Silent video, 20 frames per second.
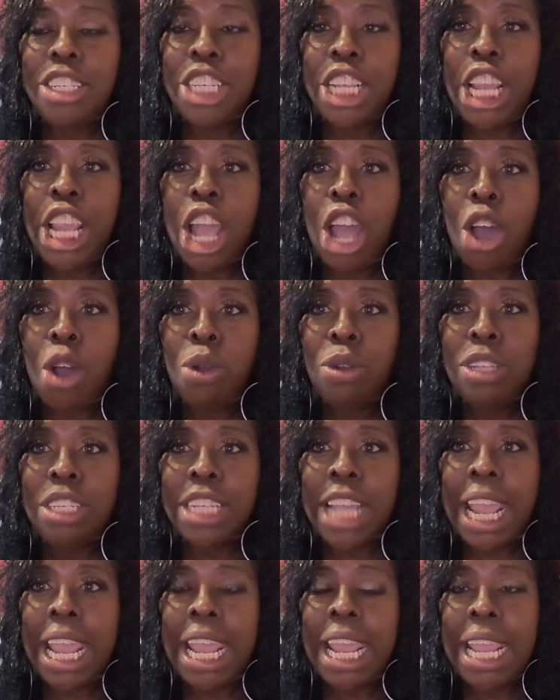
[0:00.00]

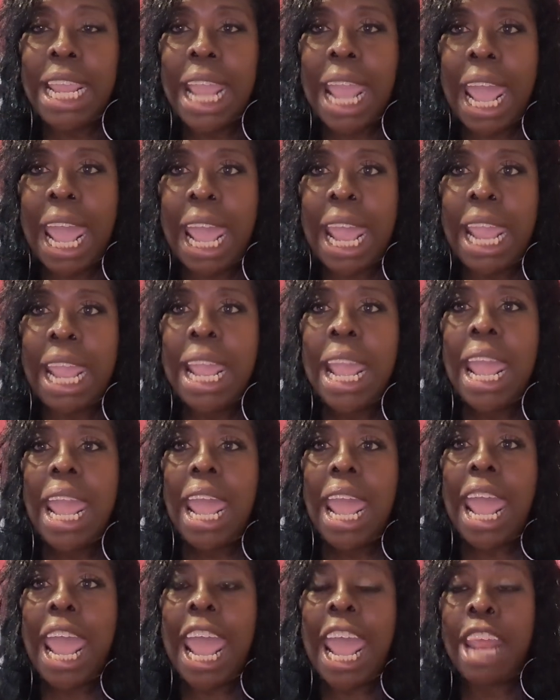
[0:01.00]
Gojek,
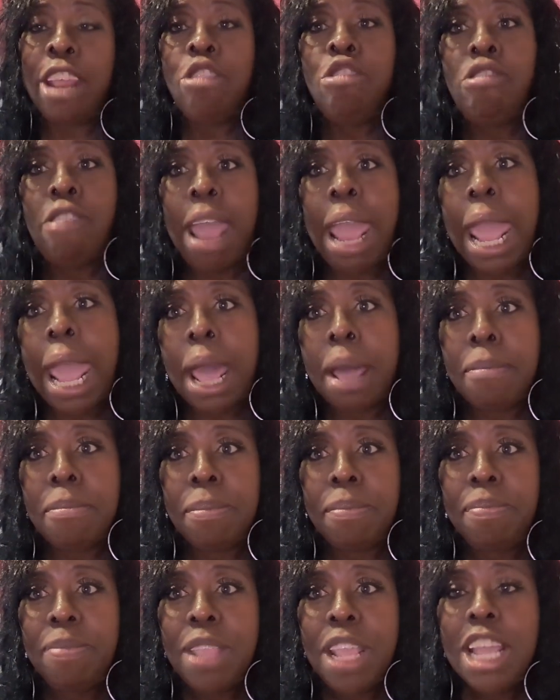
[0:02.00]
and Grab.
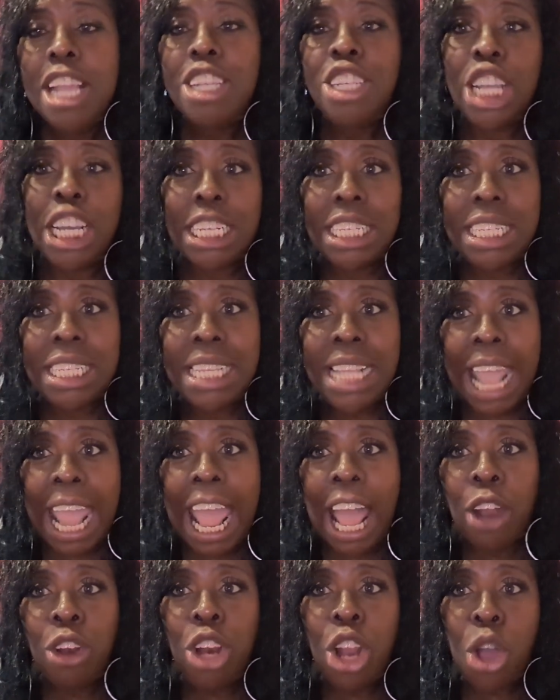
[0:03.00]
Just
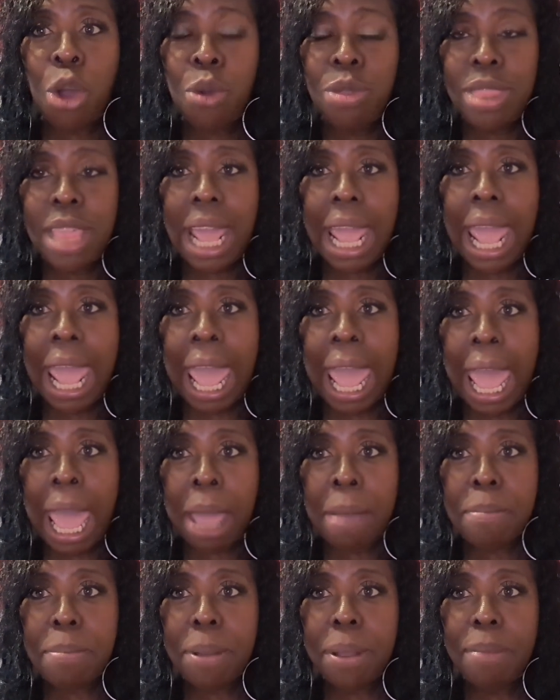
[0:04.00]
download the
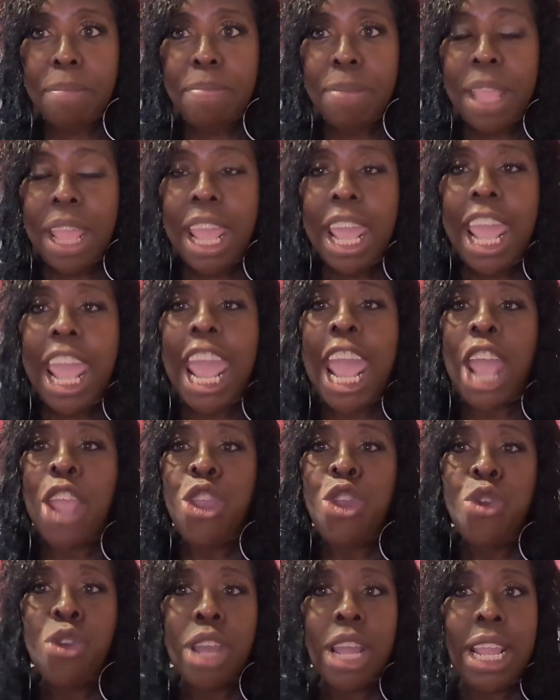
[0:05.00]
app,
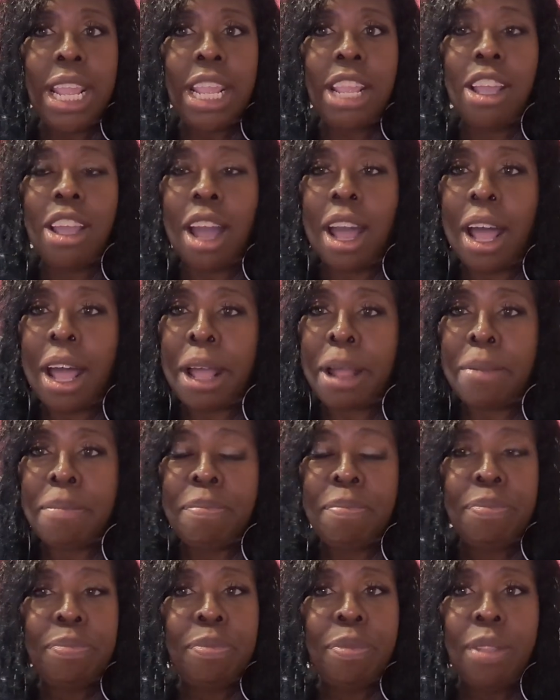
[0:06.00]
and you could
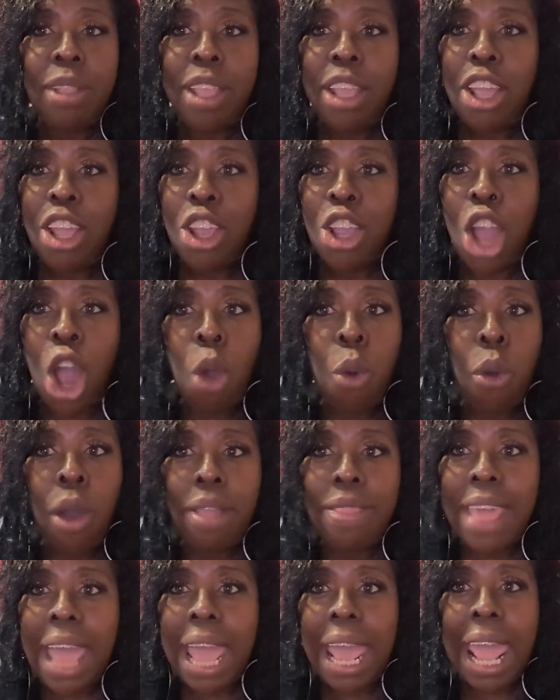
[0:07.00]
go
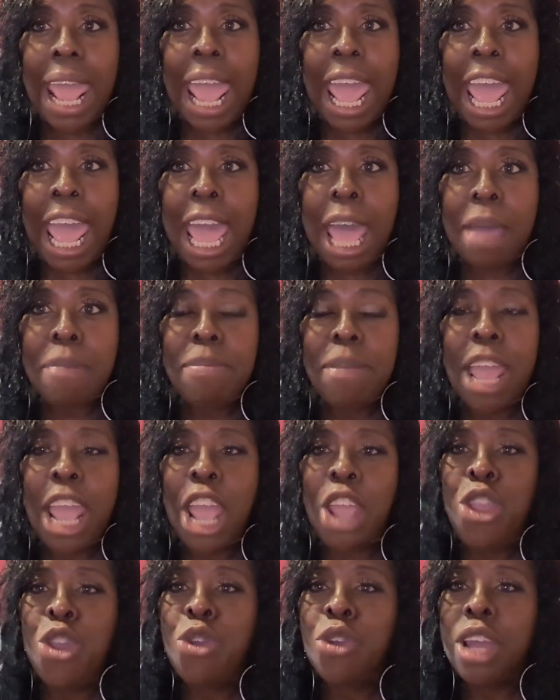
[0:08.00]
on that app,
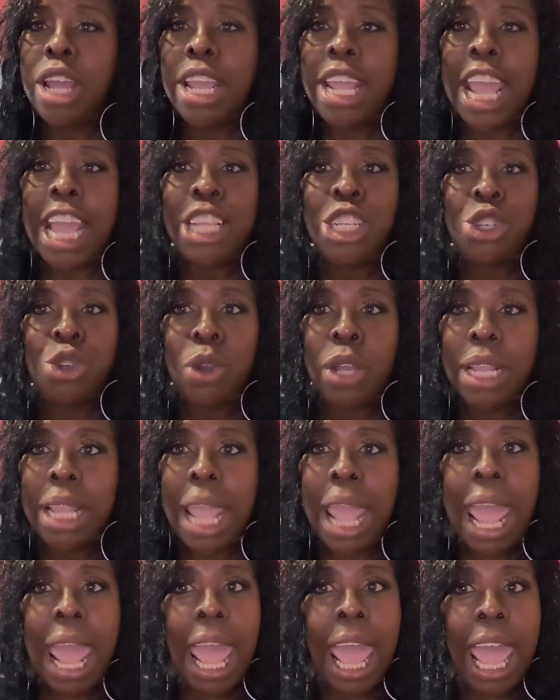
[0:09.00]
and you could get you a
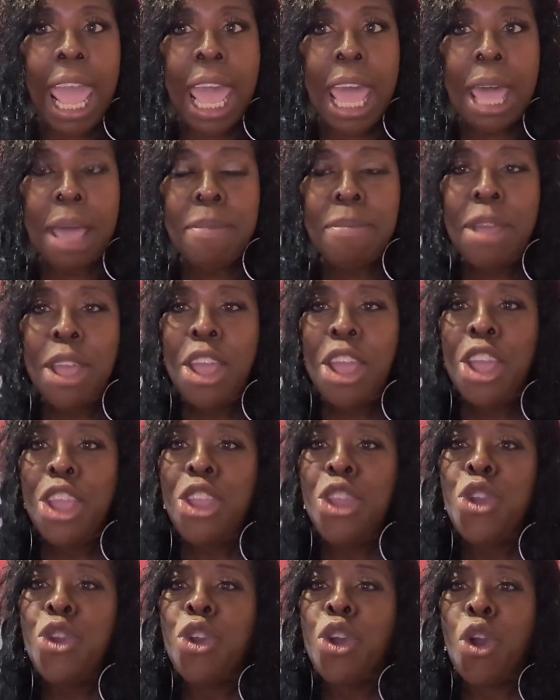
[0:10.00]
cab.
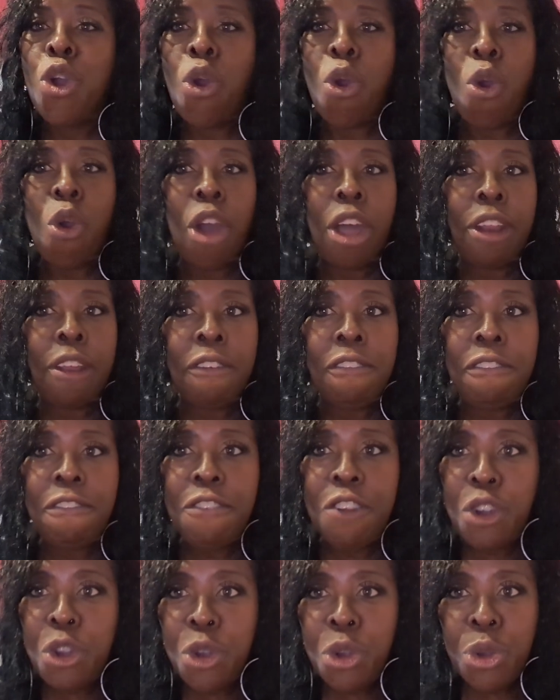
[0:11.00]
You could order
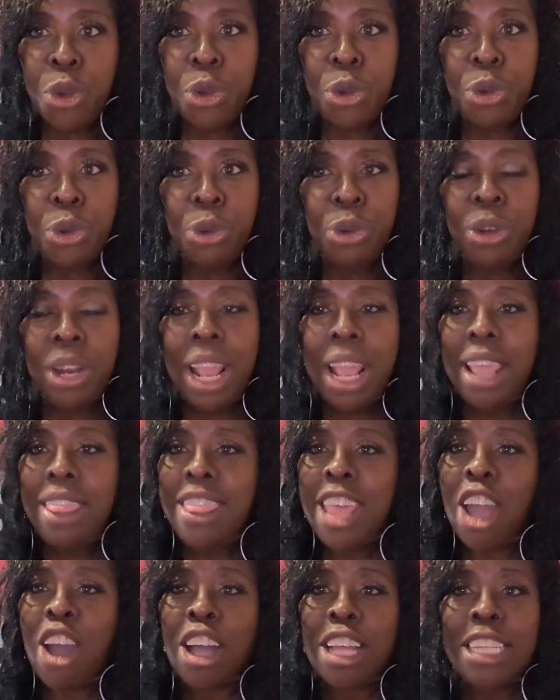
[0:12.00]
food.
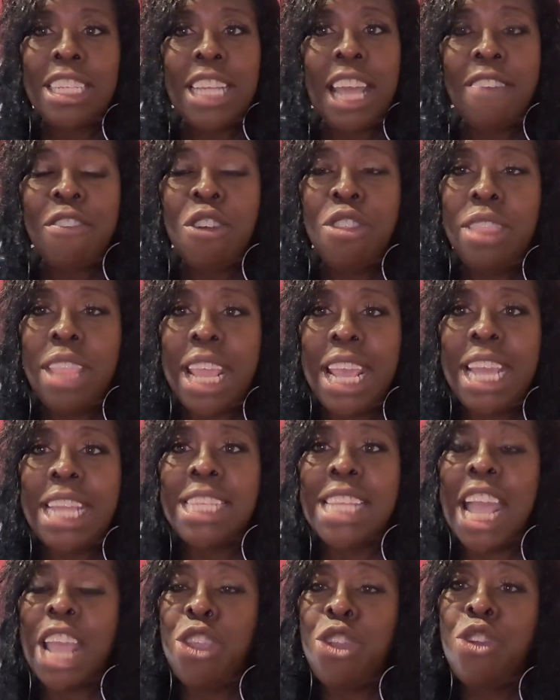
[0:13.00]
There are several
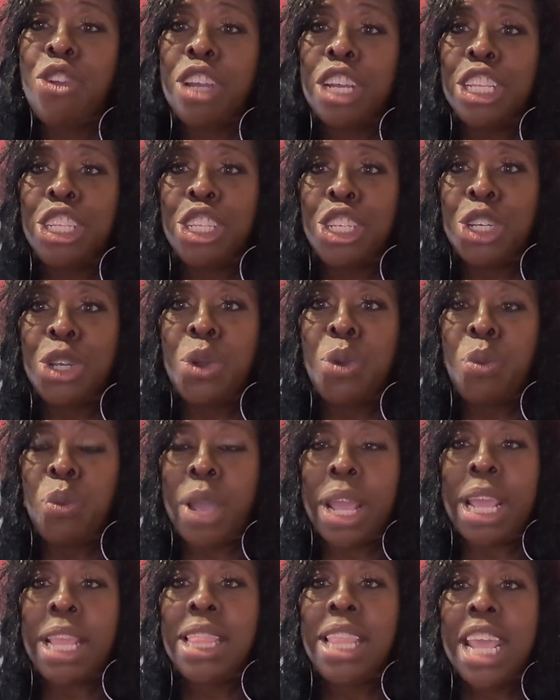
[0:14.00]
things that you could do
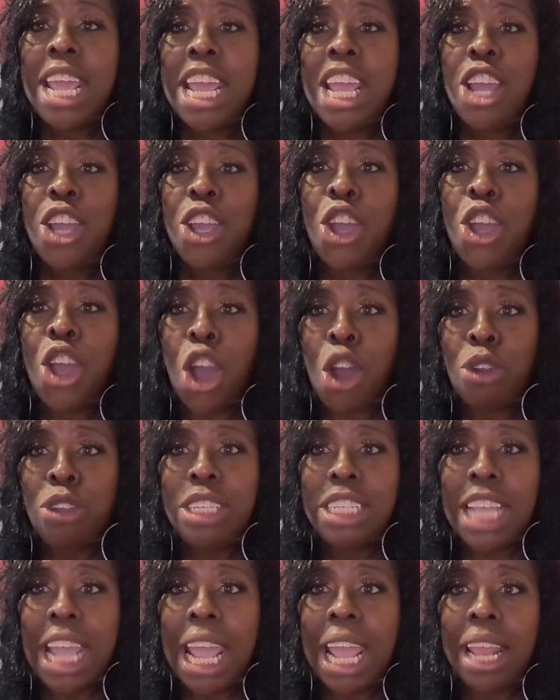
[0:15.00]
with
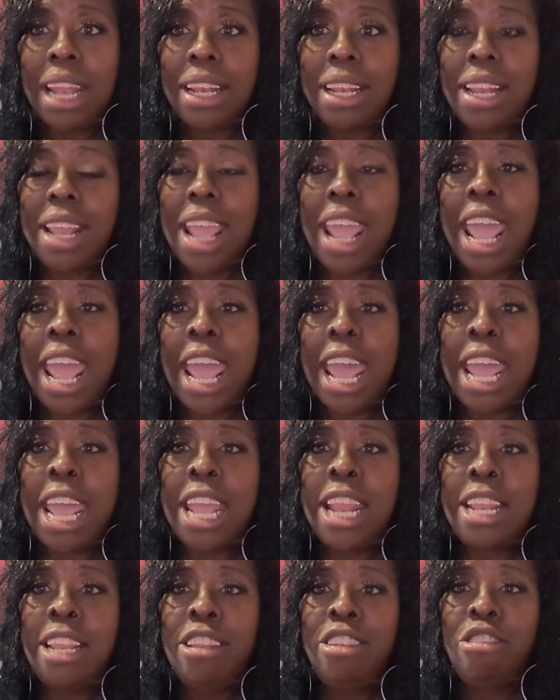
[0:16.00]
Gojet
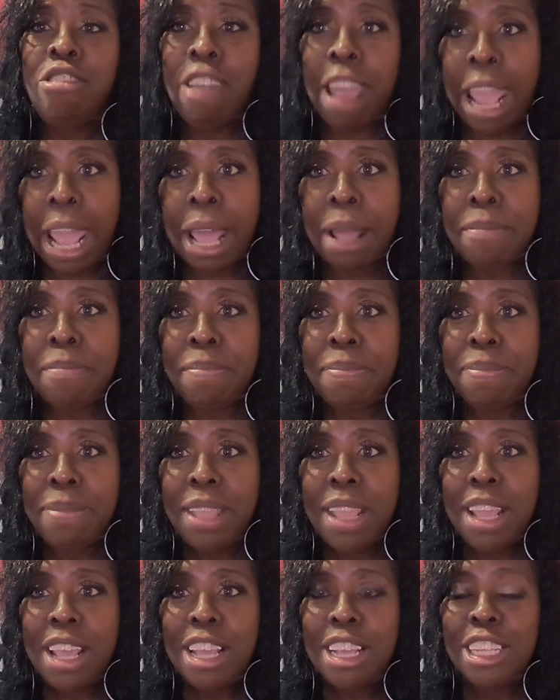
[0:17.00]
and Grab.
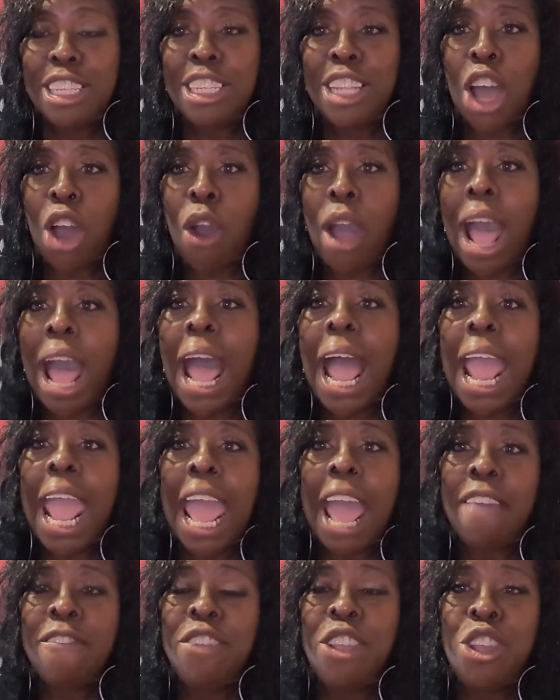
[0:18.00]
So I
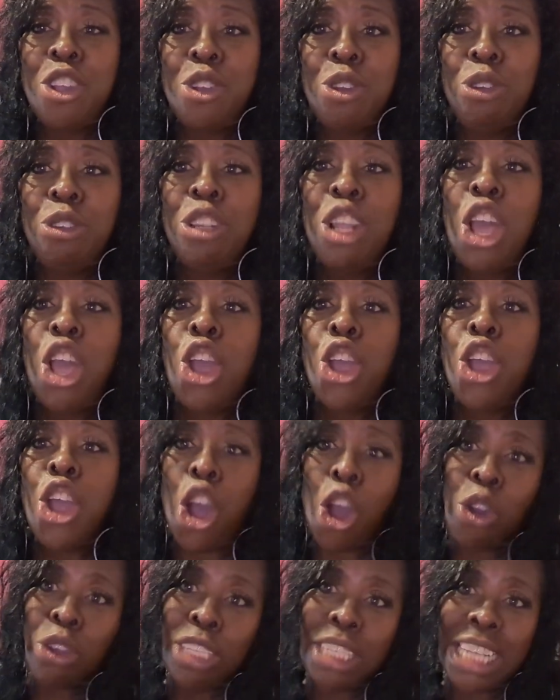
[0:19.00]
have used
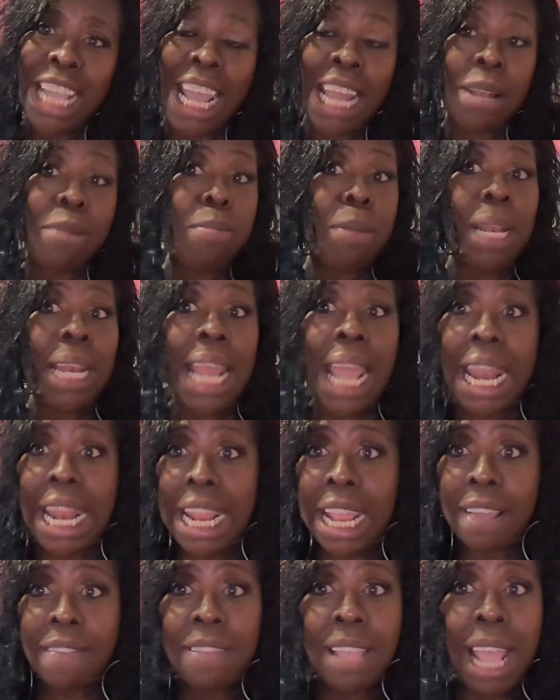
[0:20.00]
Gojet
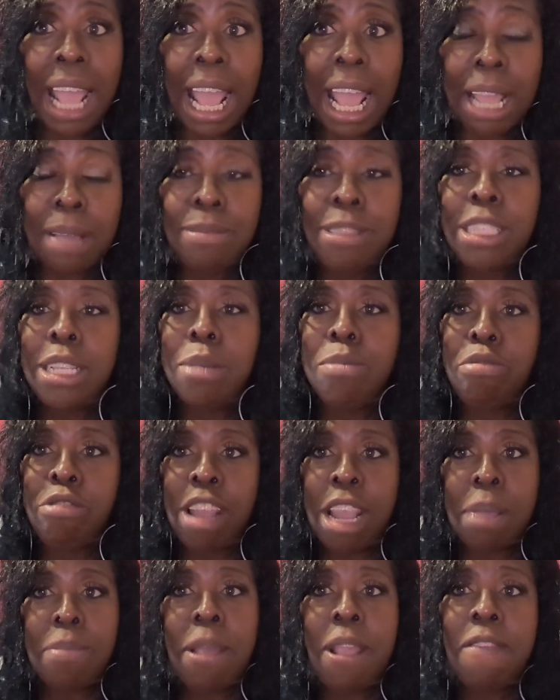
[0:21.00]
plenty of times to
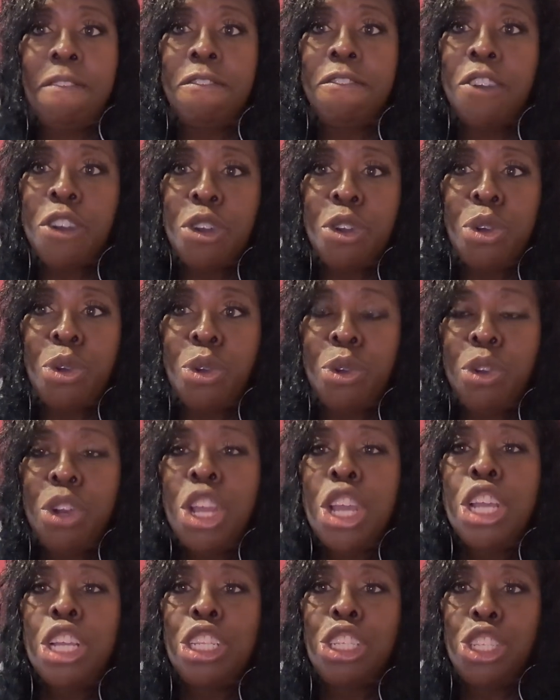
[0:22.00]
bring me
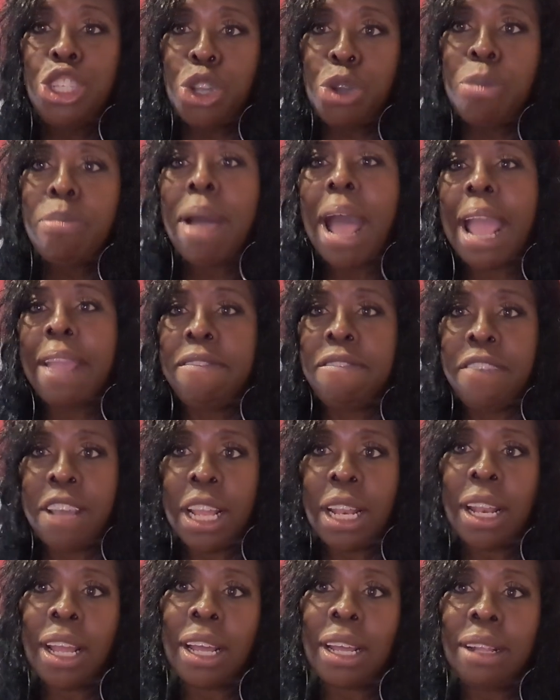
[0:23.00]
food to my
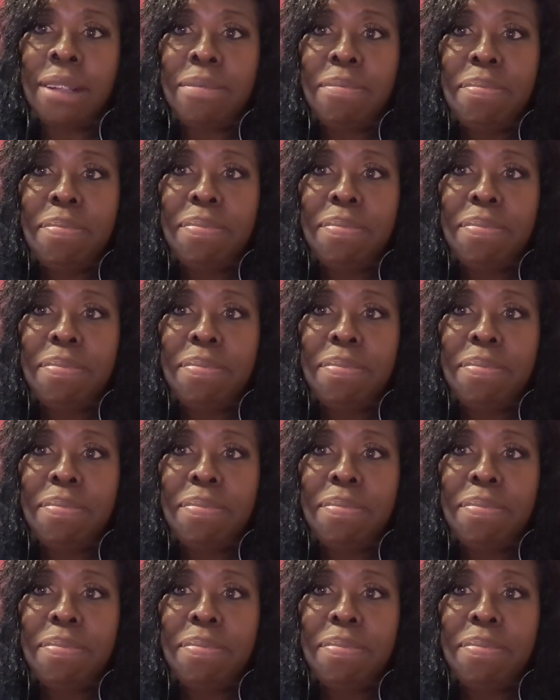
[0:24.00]
villa.